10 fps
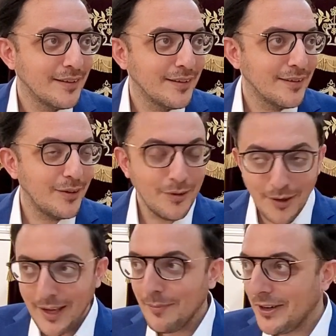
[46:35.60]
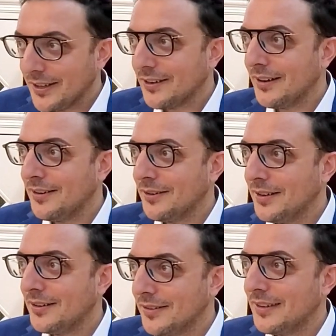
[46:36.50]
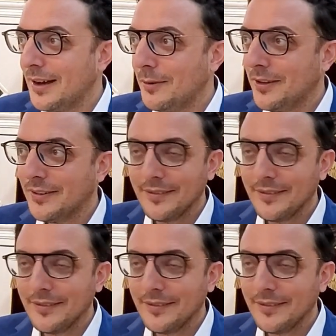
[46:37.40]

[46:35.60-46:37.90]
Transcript: So you donate money, congratulations, now what?